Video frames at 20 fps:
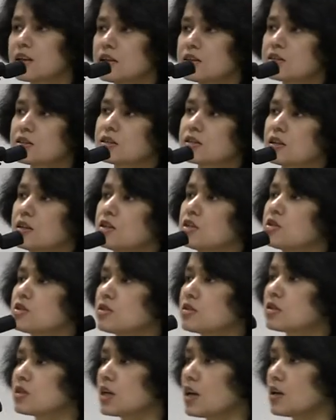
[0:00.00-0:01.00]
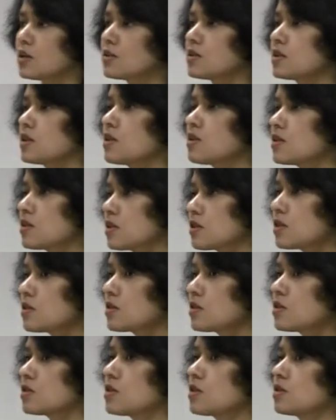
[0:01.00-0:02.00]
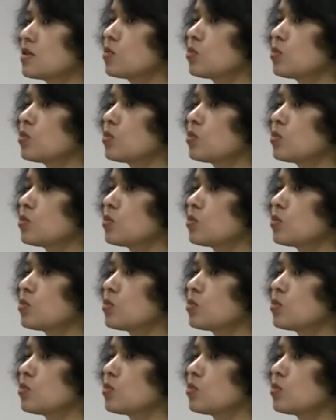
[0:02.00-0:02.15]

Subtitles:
legislatures and citizens